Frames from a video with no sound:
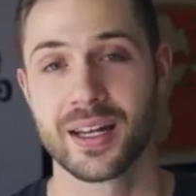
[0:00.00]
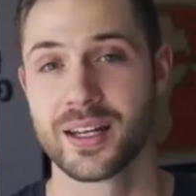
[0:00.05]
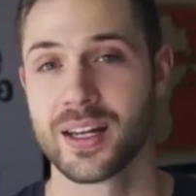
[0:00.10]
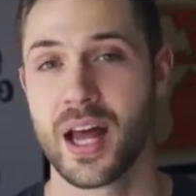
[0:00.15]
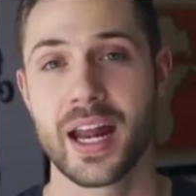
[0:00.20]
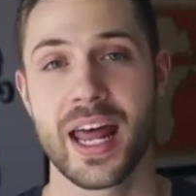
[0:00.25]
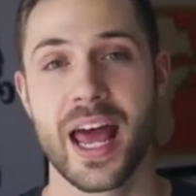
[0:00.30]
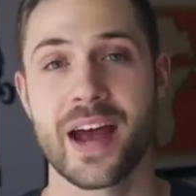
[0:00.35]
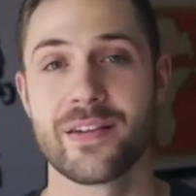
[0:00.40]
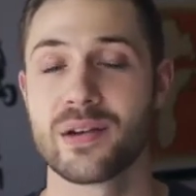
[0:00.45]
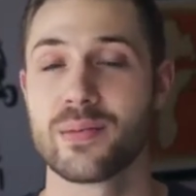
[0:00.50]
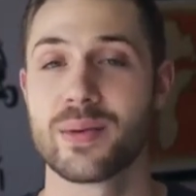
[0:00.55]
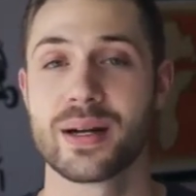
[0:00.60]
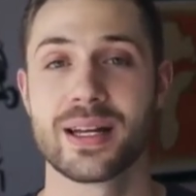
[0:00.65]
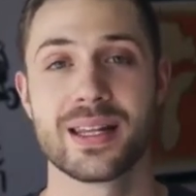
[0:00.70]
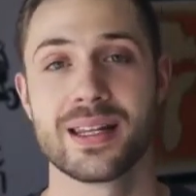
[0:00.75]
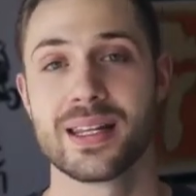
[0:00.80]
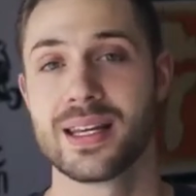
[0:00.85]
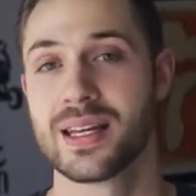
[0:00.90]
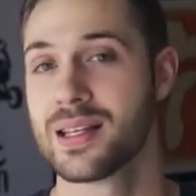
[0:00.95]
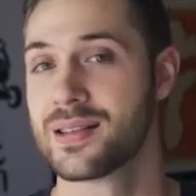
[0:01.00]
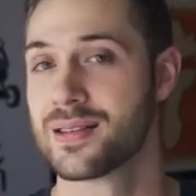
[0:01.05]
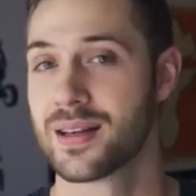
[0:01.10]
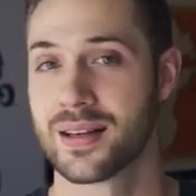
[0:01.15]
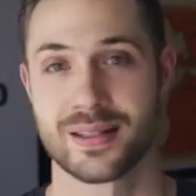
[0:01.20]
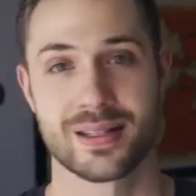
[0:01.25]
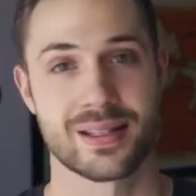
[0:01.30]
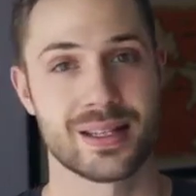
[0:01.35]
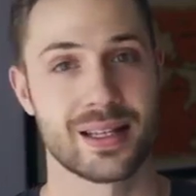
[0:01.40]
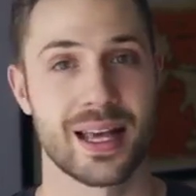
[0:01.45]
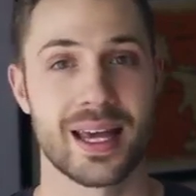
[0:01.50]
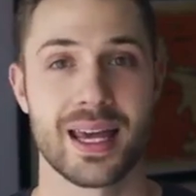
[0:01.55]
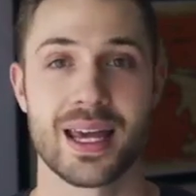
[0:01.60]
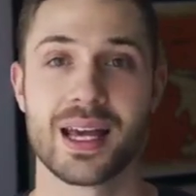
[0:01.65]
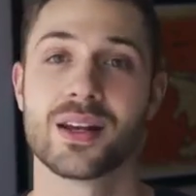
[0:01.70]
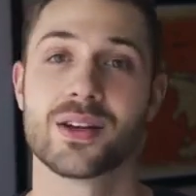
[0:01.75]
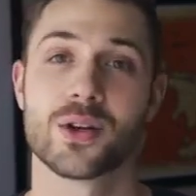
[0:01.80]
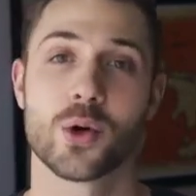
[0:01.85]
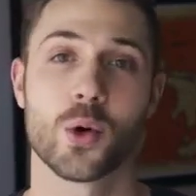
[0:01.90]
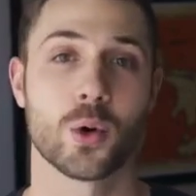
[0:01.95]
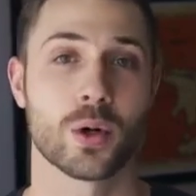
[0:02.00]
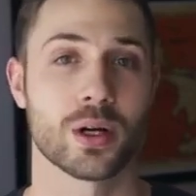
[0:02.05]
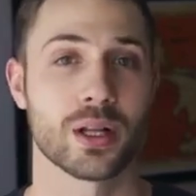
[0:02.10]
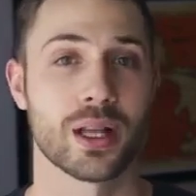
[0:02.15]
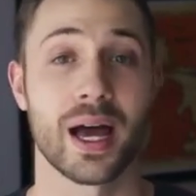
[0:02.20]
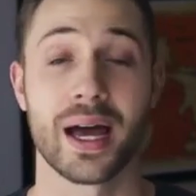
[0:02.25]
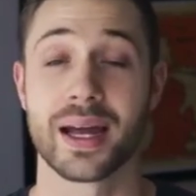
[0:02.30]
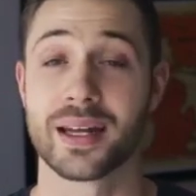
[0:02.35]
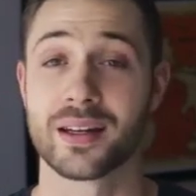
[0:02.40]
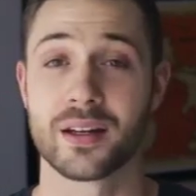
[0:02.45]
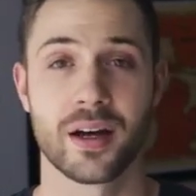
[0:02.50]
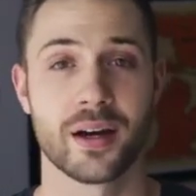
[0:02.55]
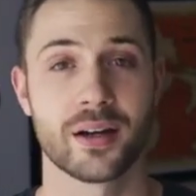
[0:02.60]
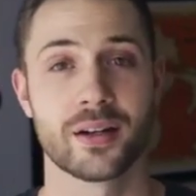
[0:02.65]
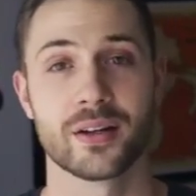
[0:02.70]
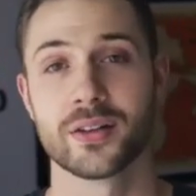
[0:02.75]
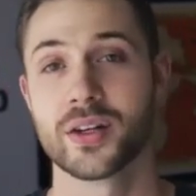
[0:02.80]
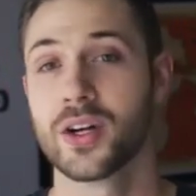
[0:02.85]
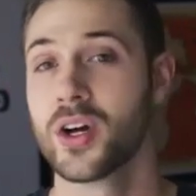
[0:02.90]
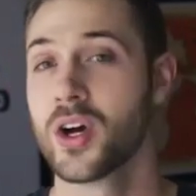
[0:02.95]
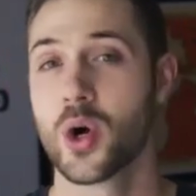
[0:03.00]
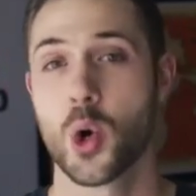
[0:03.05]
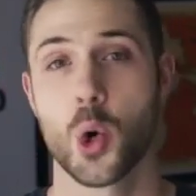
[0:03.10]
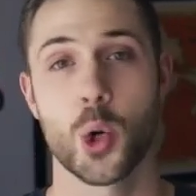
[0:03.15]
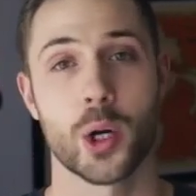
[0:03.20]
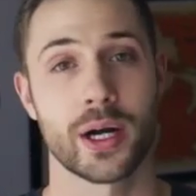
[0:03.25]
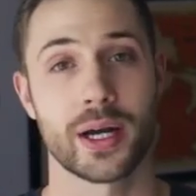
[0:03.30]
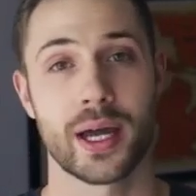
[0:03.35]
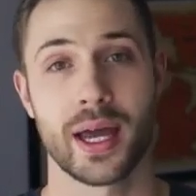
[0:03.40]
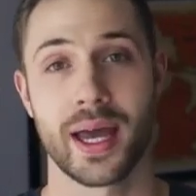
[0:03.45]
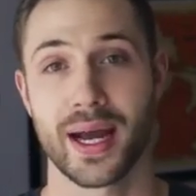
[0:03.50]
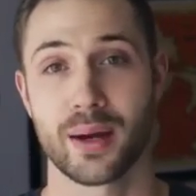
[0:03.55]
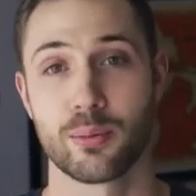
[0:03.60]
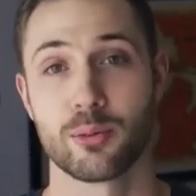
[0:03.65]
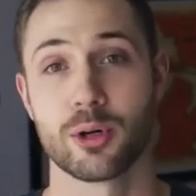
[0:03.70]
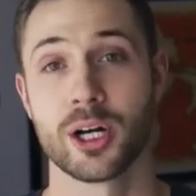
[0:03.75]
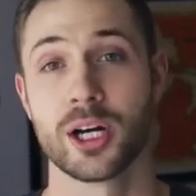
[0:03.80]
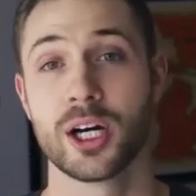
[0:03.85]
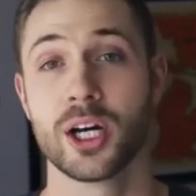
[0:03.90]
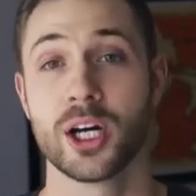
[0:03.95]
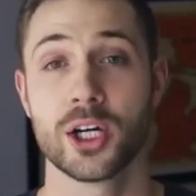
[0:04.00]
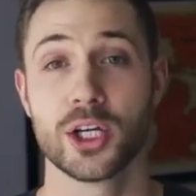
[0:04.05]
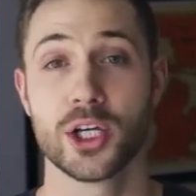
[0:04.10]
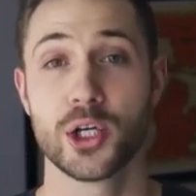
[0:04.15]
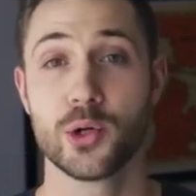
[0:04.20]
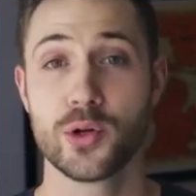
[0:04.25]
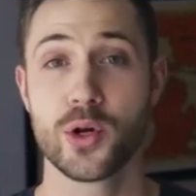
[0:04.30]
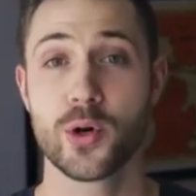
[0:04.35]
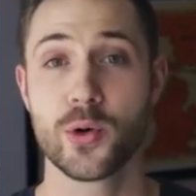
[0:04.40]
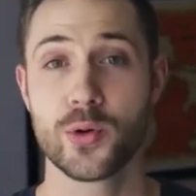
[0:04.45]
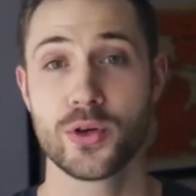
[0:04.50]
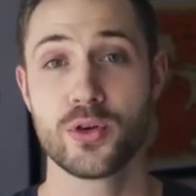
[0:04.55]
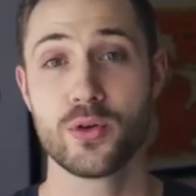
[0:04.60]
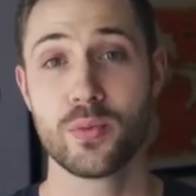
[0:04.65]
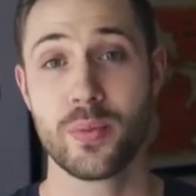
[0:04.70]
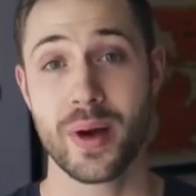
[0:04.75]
Not everybody needs a slate or a line cutter or a camera. You know you